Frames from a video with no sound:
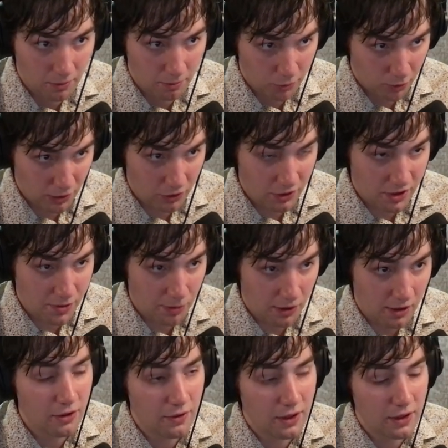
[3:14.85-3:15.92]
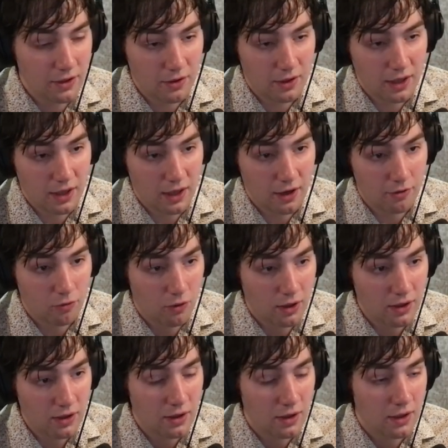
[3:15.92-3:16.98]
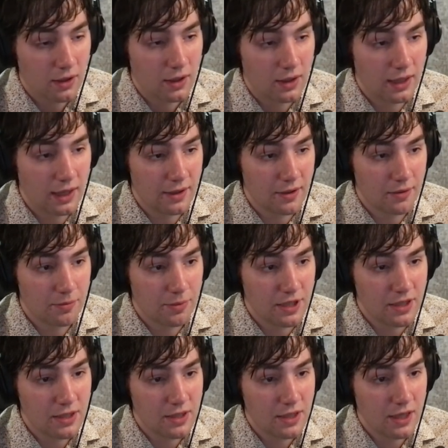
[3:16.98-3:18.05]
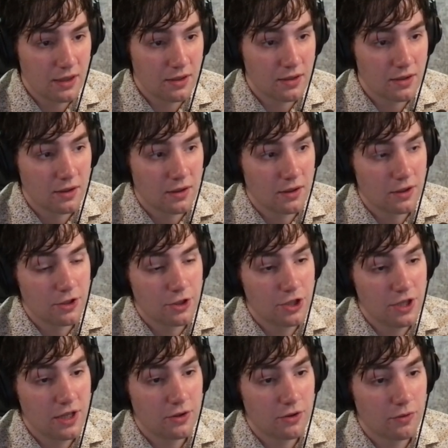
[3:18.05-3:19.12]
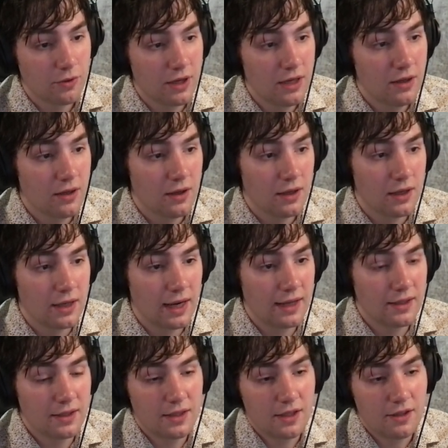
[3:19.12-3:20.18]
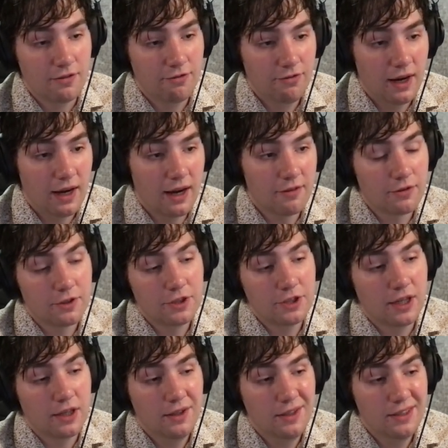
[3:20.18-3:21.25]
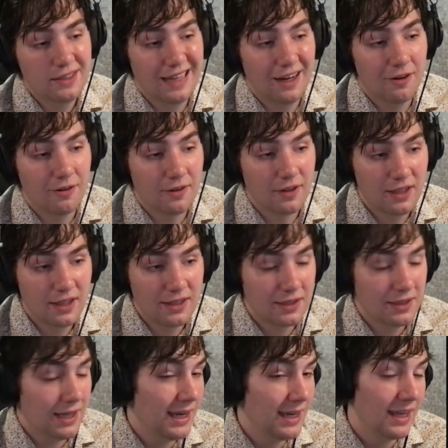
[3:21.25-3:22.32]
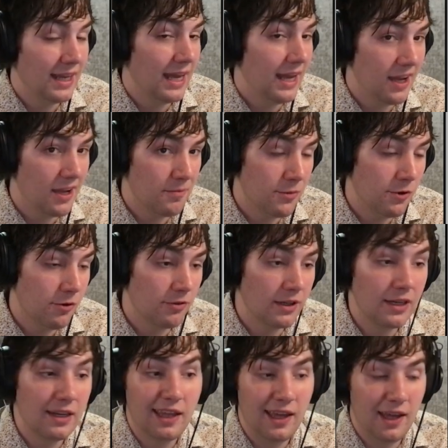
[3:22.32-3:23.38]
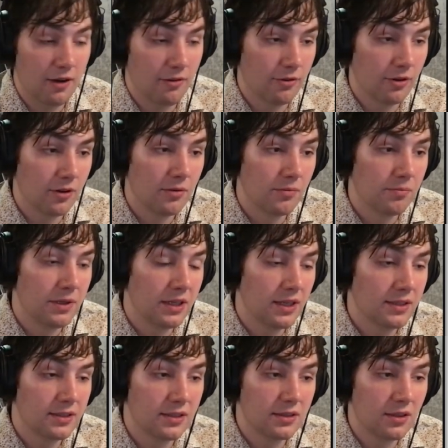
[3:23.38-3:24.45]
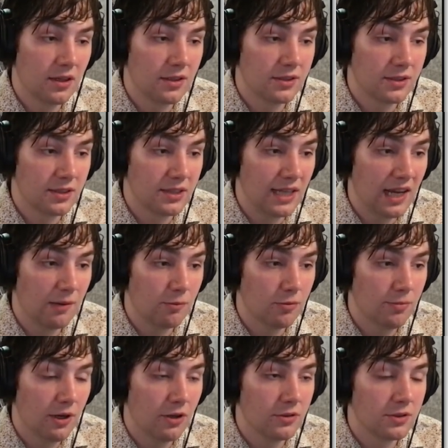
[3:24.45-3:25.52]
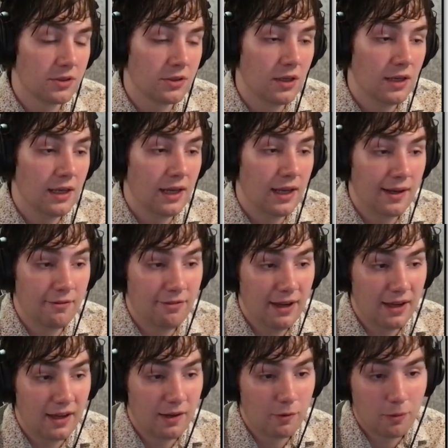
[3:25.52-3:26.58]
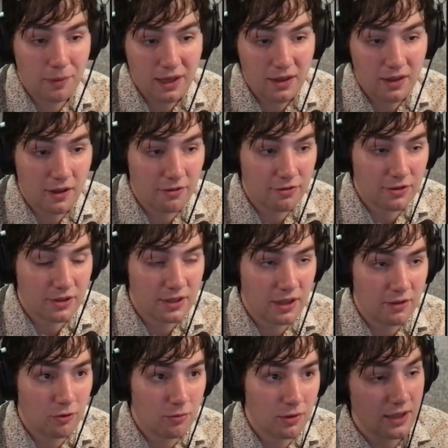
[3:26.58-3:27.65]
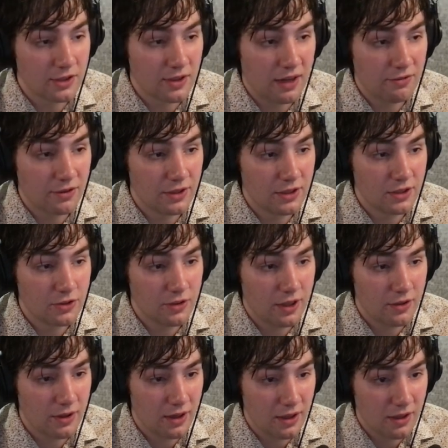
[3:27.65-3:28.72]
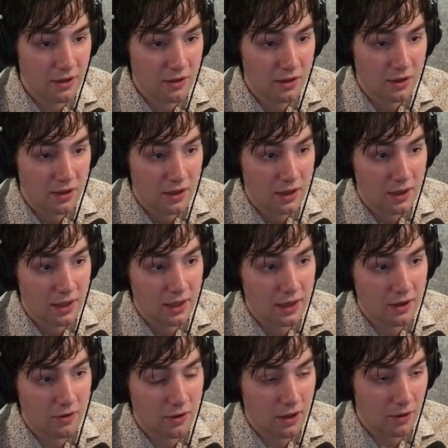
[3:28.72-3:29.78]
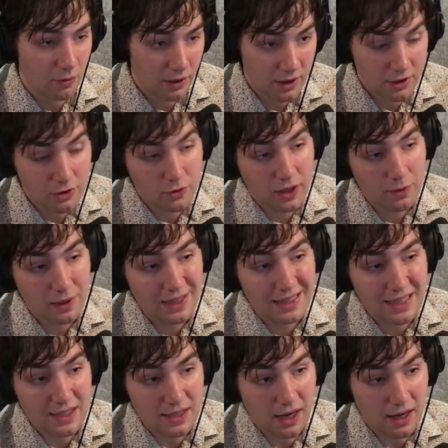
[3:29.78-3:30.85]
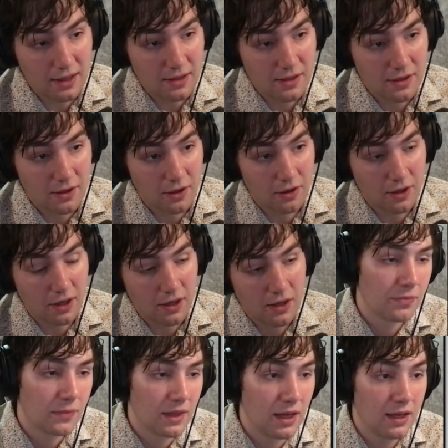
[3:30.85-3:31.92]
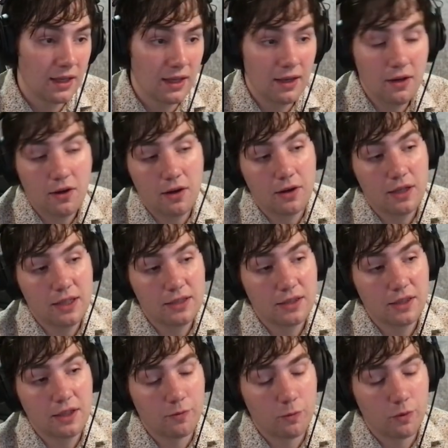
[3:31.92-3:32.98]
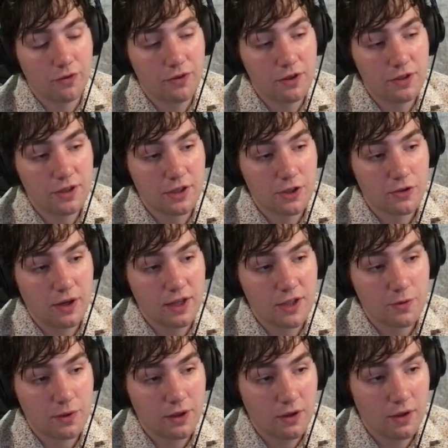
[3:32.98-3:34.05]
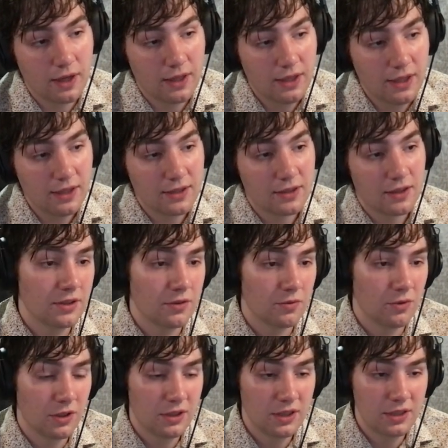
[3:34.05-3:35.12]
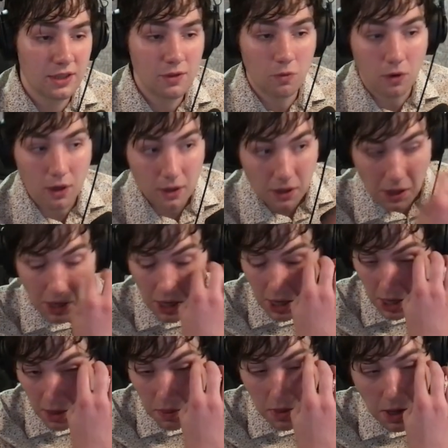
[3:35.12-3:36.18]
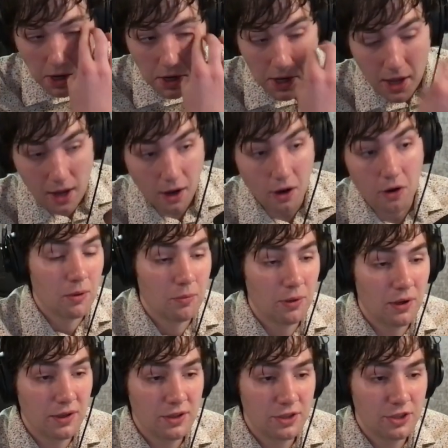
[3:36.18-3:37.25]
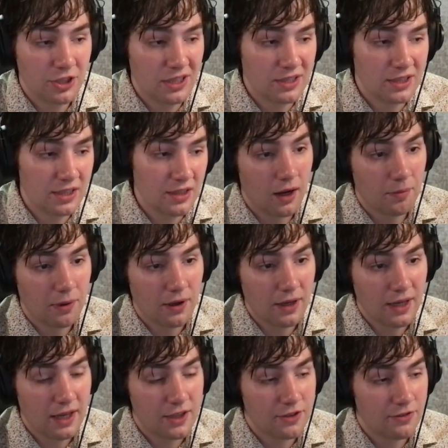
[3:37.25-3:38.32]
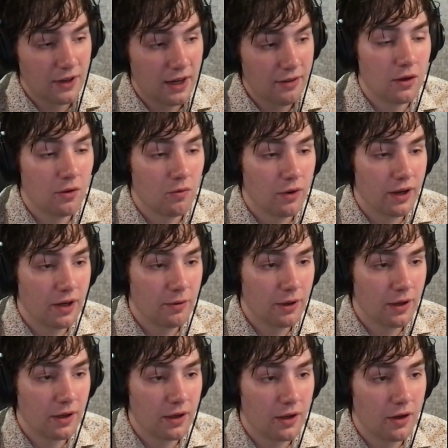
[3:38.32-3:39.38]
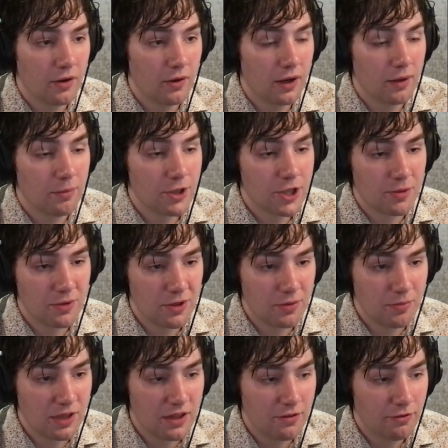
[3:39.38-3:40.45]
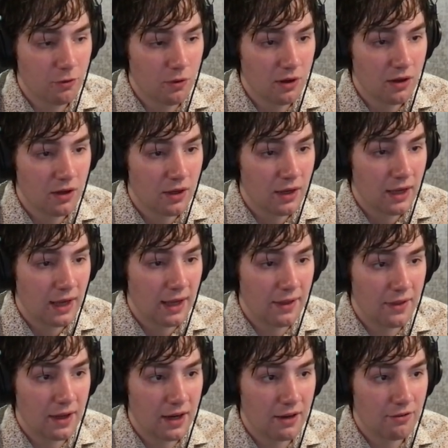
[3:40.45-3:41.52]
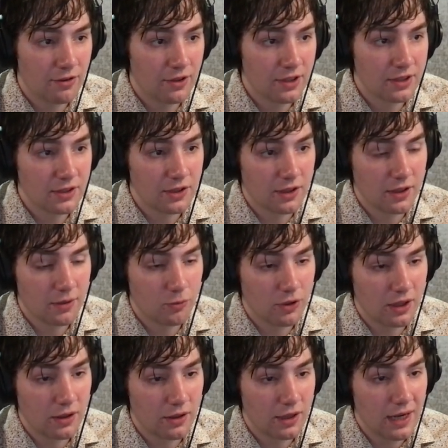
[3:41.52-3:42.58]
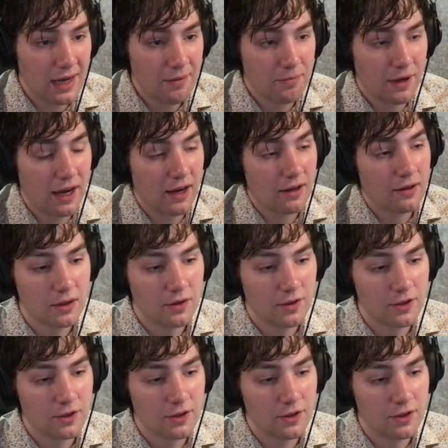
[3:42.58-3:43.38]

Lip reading: Promote this pawn. They do king f1, knight to b6, g3, knight to d5. Check this out. This knight ain't moving ever, because it's on a sustainable post, and in fact can remain there for several moves. After this trade right here, now we're going to trade away these guys, okay? They cannot easily refuse this trade. So we go like this, rook to d1, and then now pawn to g6, pawn to h5. Right here we're going to go bishop to b4, and then after this they're going to bring their knight back.